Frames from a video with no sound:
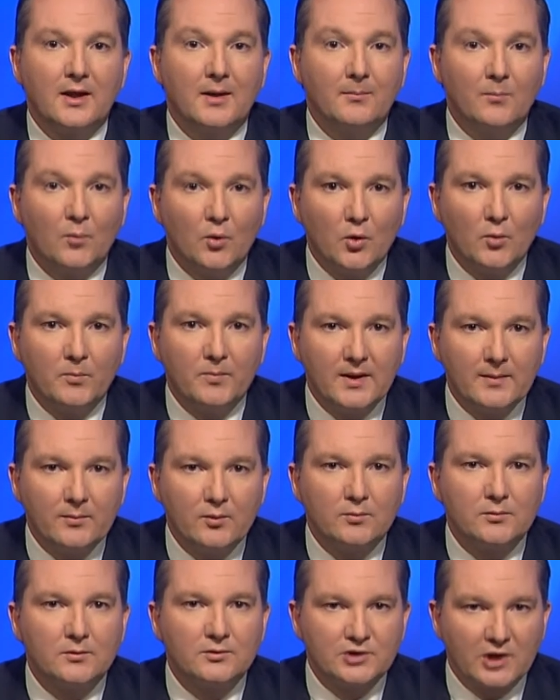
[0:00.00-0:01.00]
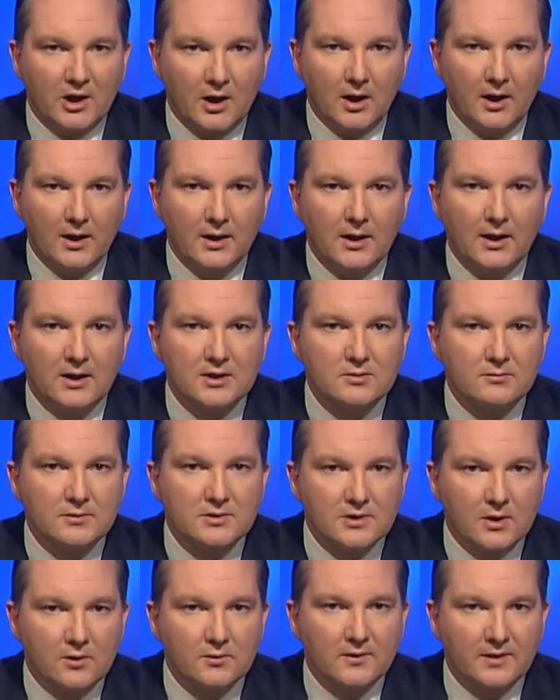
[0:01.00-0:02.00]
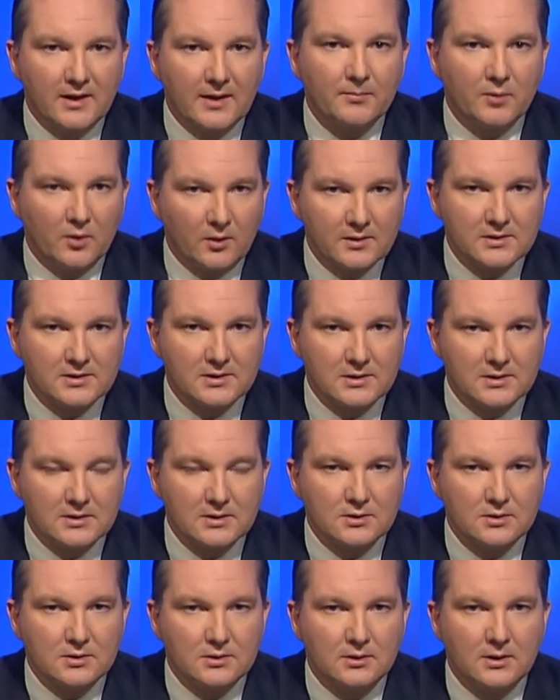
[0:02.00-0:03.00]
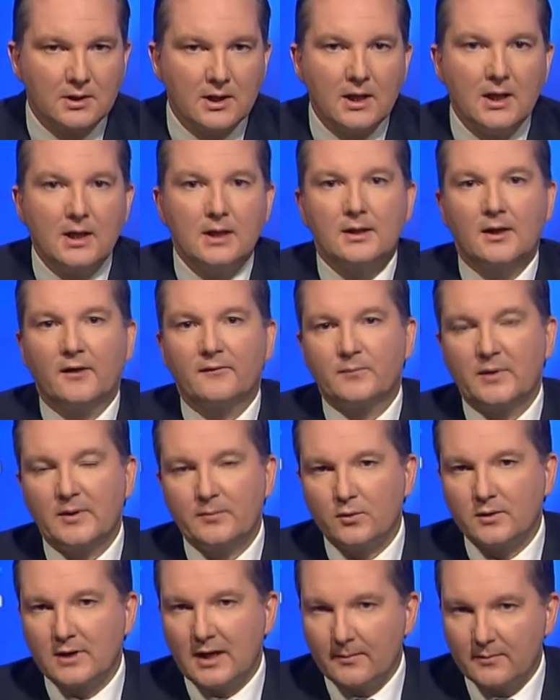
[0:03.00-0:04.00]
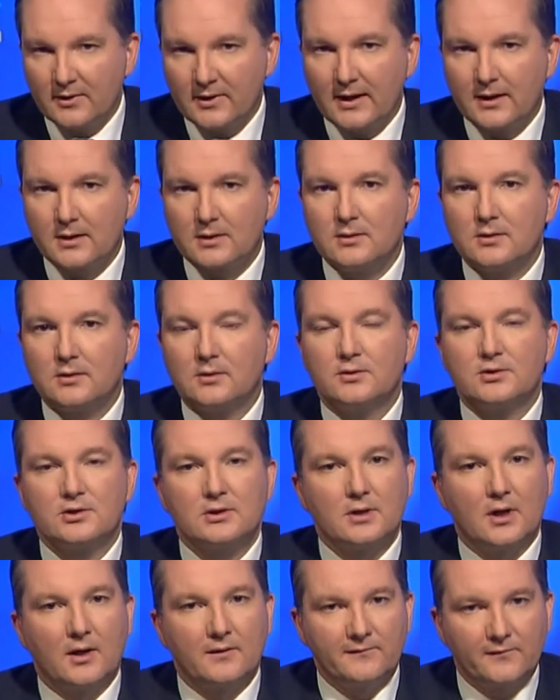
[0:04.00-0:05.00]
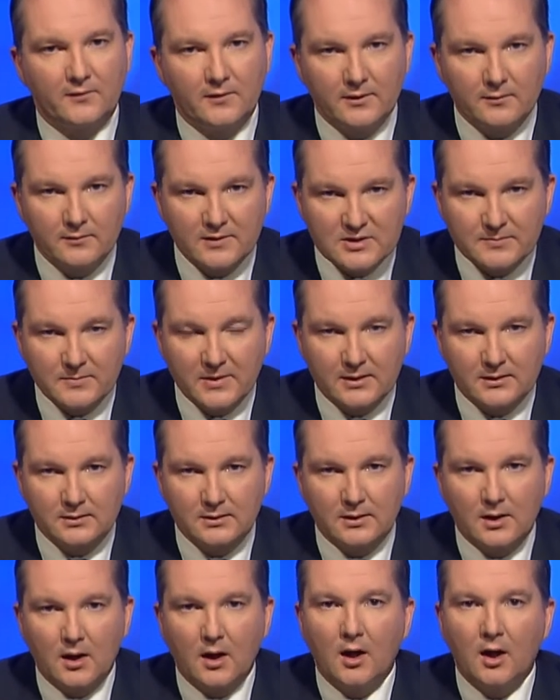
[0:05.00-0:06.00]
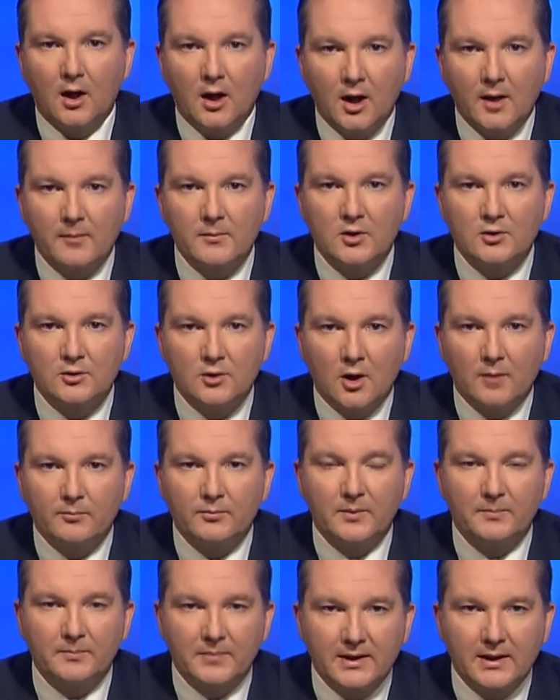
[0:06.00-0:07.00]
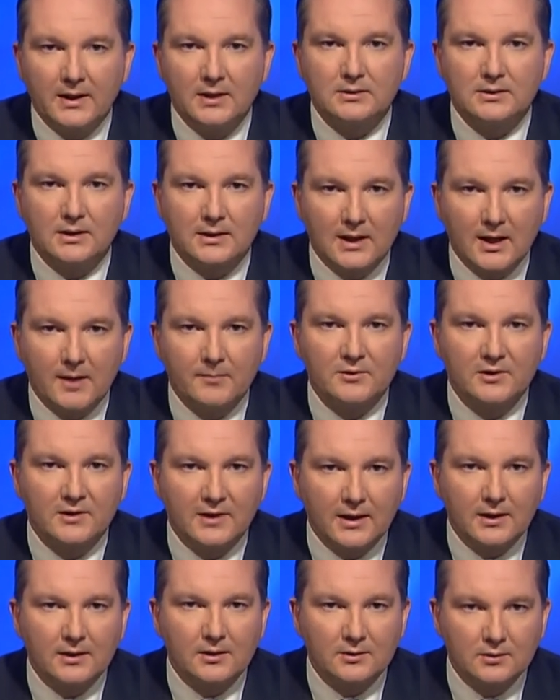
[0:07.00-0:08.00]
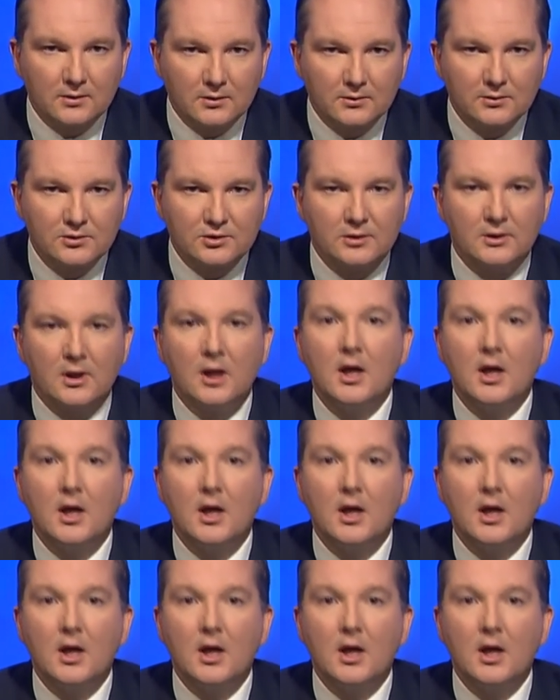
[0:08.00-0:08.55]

that more people will die as a result of that policy decision. Now, if people come to that conclusion, I fully respect it. I'm not prepared to come to that conclusion.